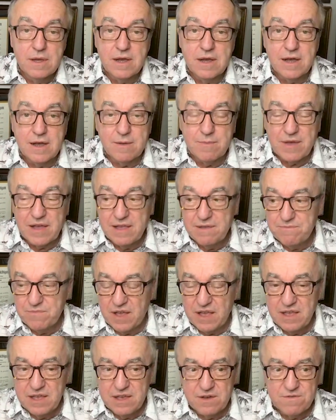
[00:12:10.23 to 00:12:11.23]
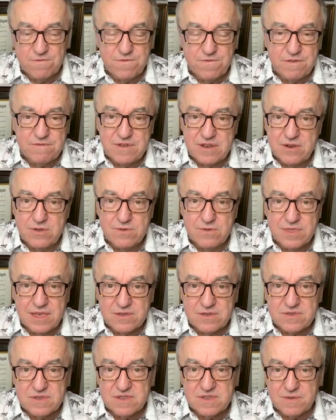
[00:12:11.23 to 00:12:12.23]
I have
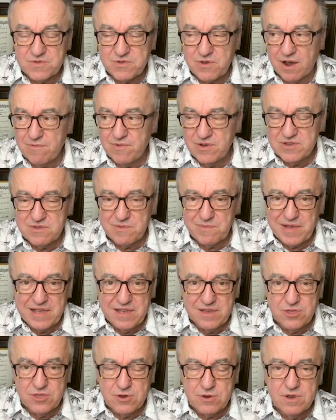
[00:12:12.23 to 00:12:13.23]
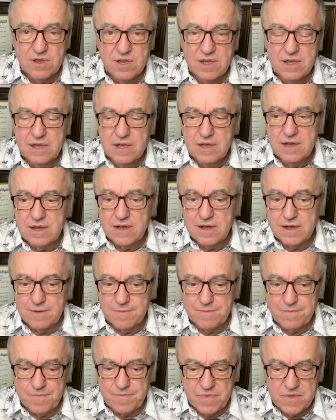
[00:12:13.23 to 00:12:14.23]
52,000 subscribers on my other
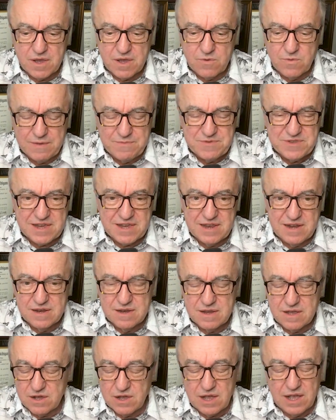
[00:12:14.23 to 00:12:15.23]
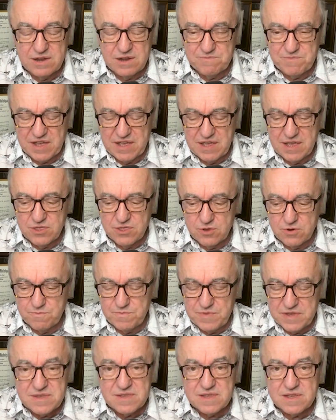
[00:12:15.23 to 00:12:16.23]
website, on my other
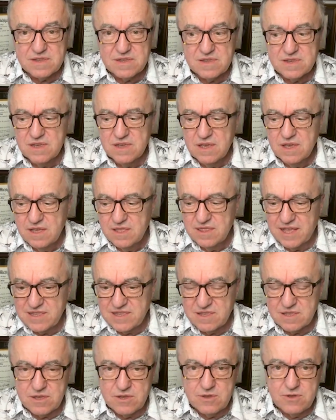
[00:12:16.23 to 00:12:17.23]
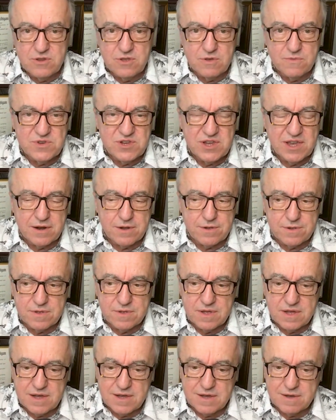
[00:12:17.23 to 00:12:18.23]
business. That's the YouTube channel.
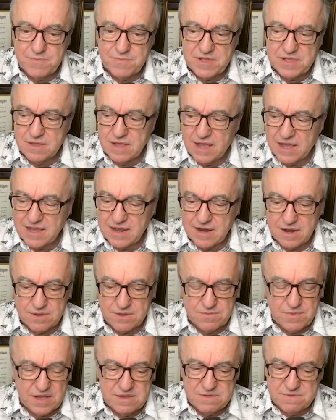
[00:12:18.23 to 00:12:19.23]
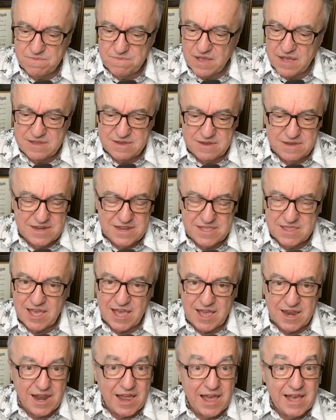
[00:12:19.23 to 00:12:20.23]
But I did
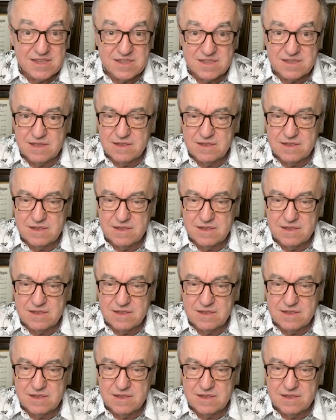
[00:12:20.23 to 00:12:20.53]
that last.